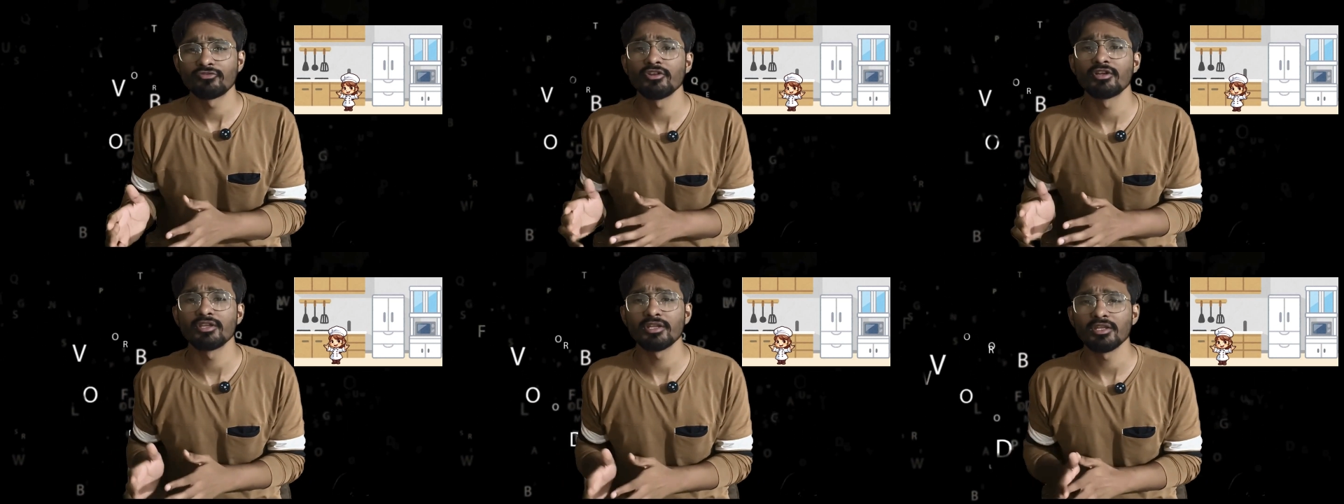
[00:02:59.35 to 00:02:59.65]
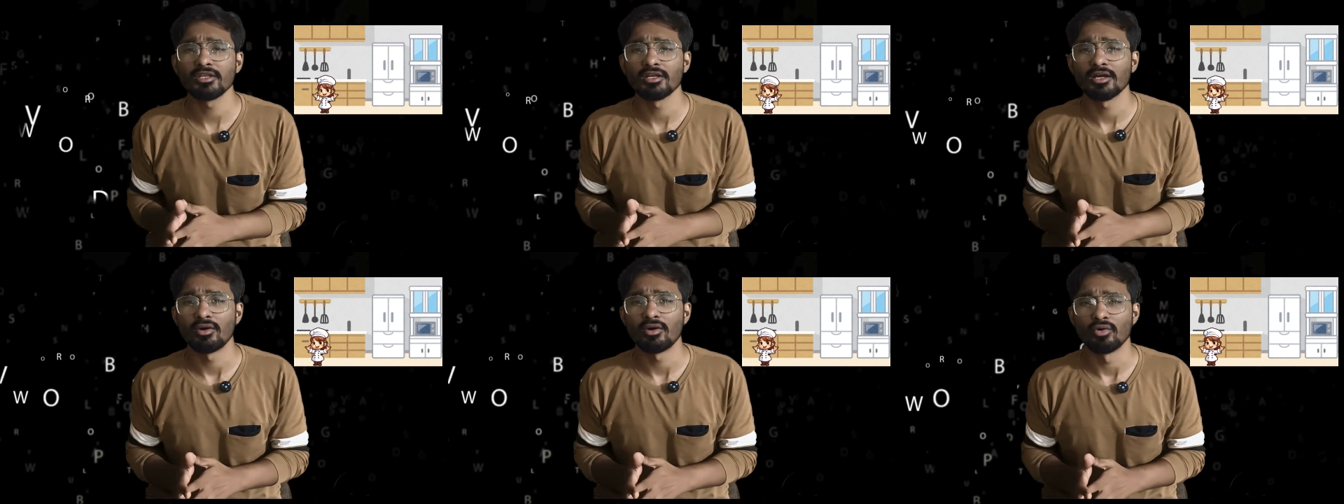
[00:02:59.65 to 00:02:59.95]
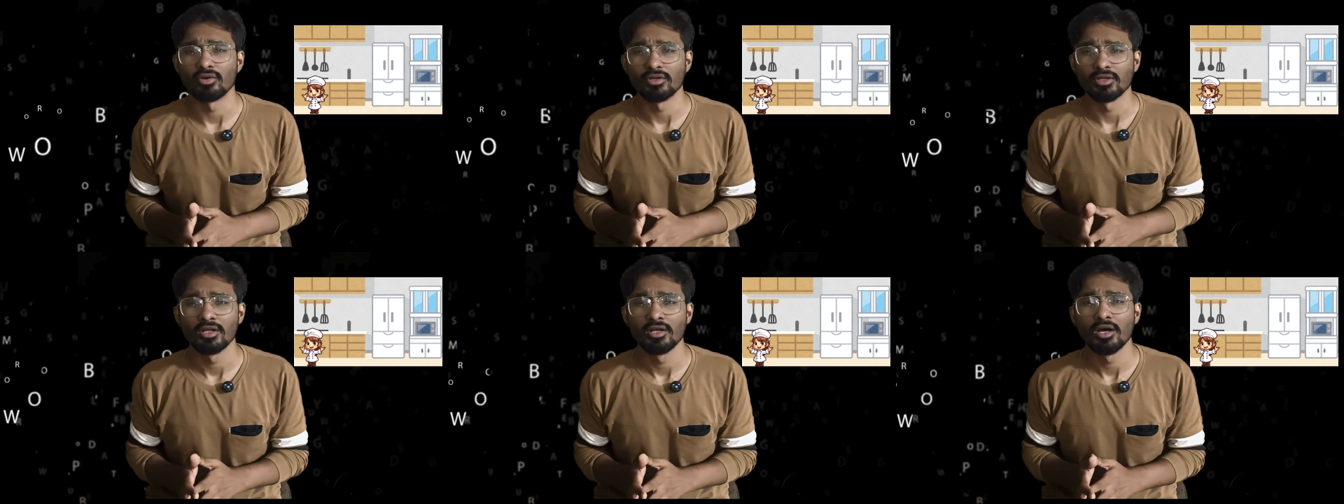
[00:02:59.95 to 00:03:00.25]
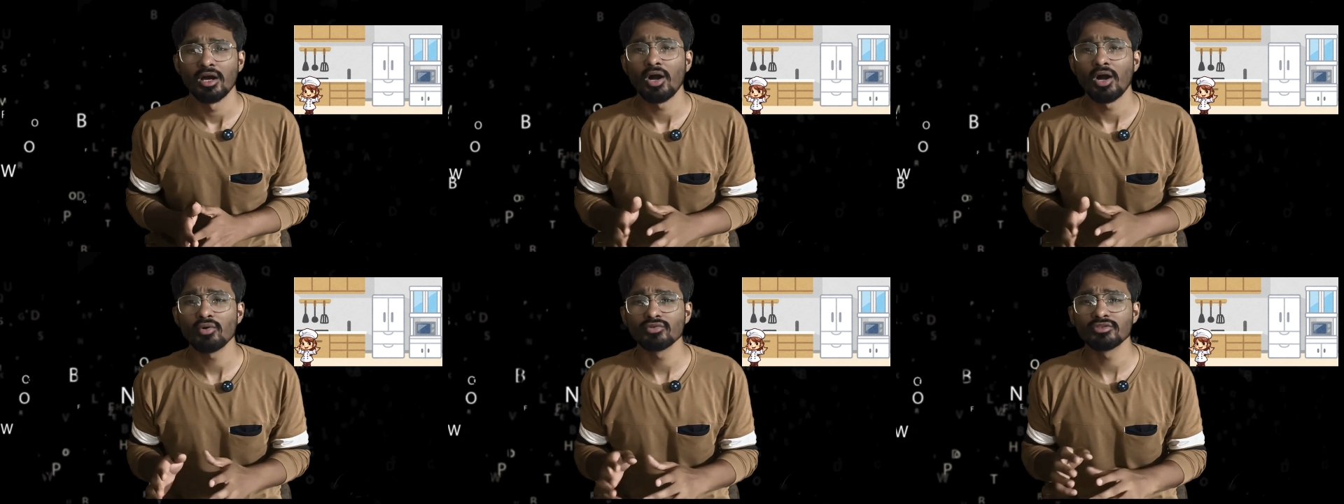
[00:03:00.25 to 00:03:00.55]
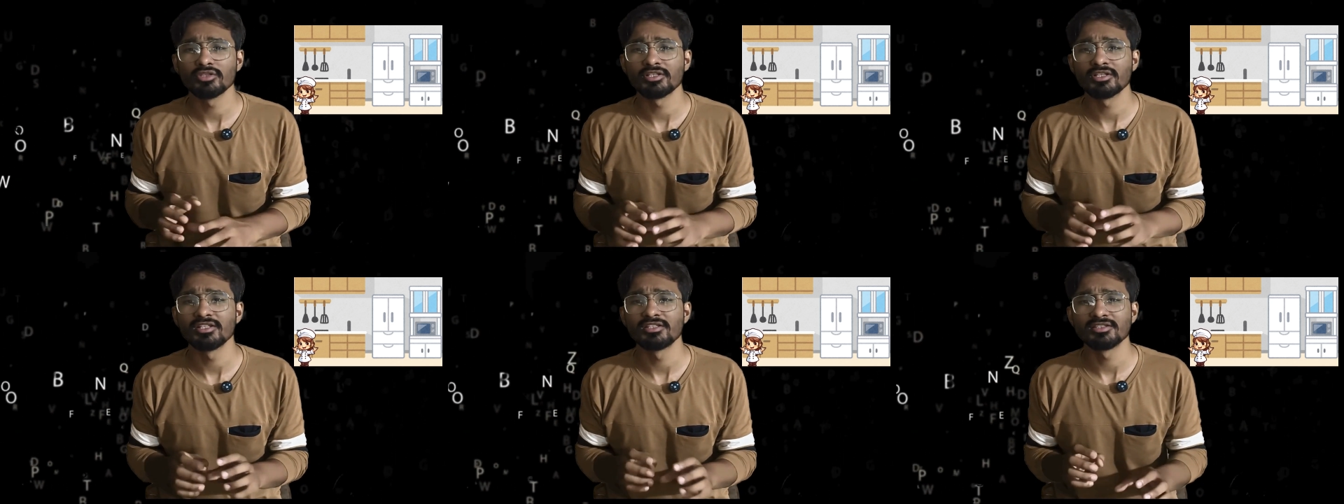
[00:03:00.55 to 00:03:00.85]
figuring out
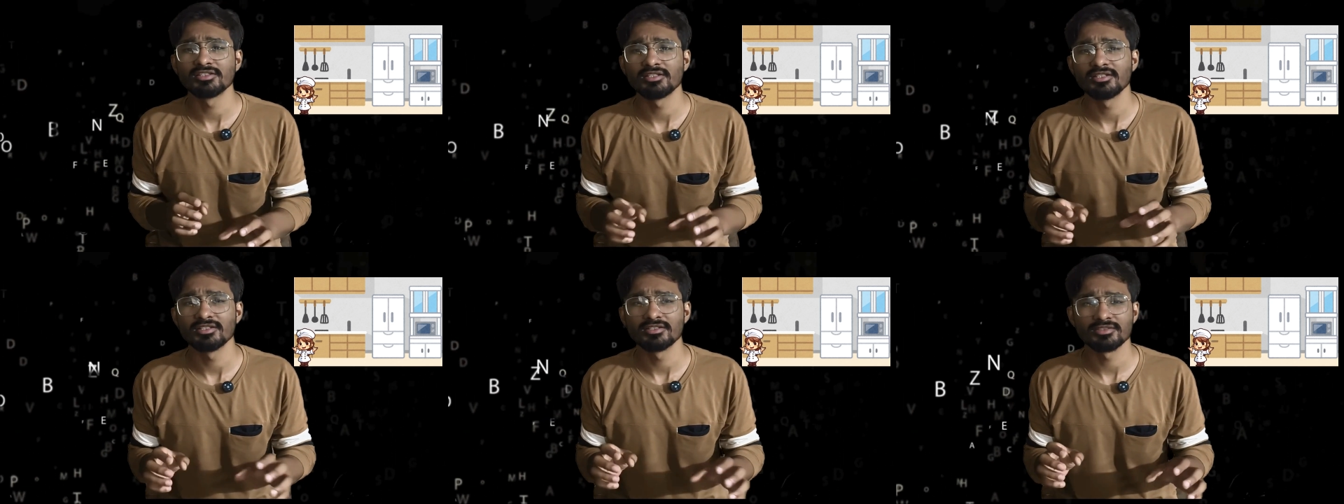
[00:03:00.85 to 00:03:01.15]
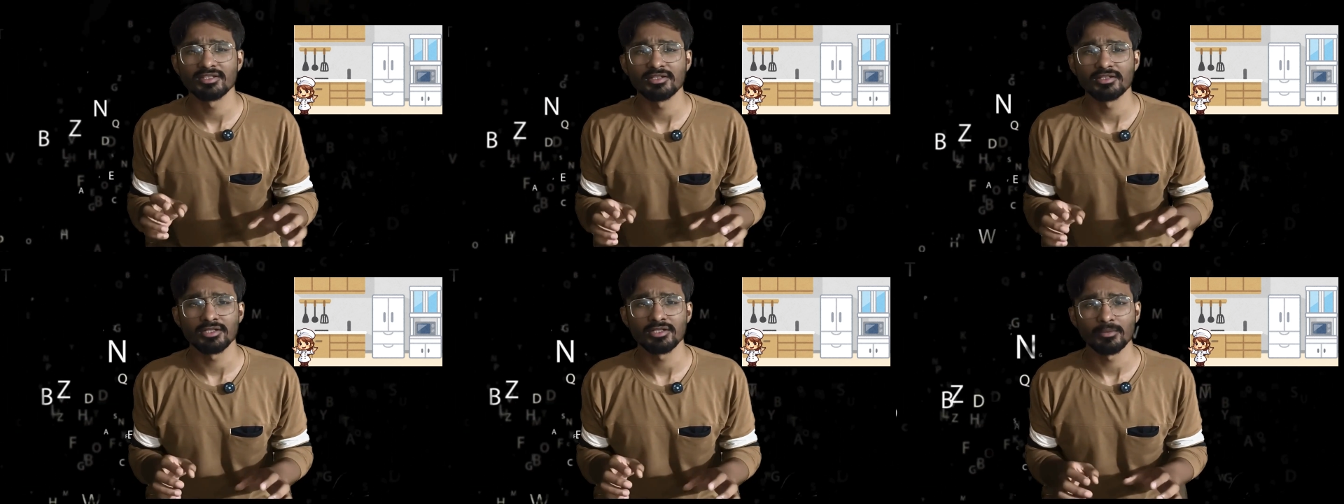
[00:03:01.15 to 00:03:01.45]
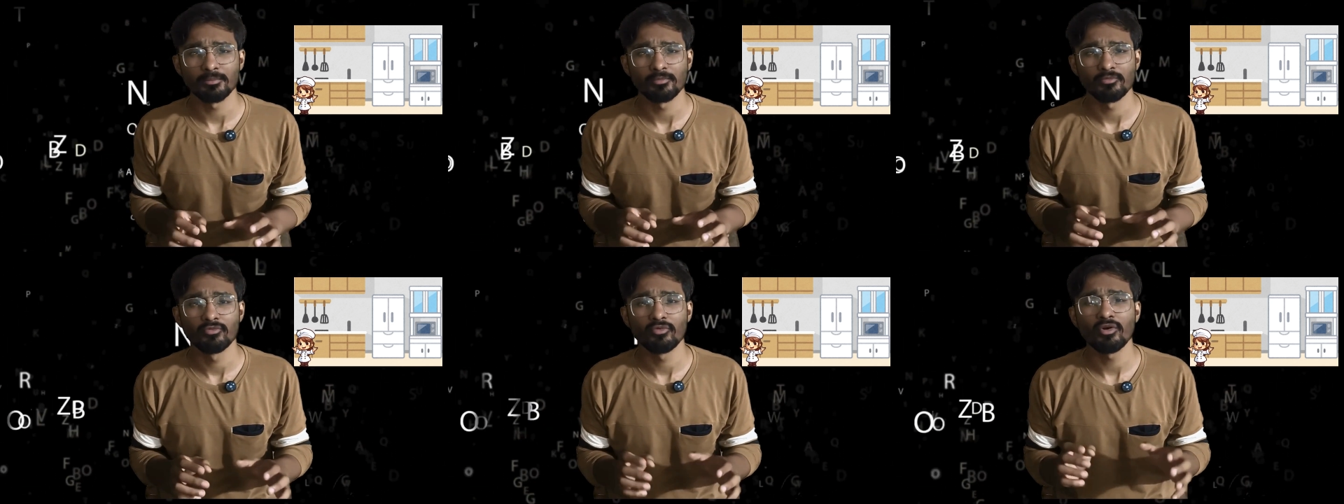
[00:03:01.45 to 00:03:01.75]
how the kitchen is set up,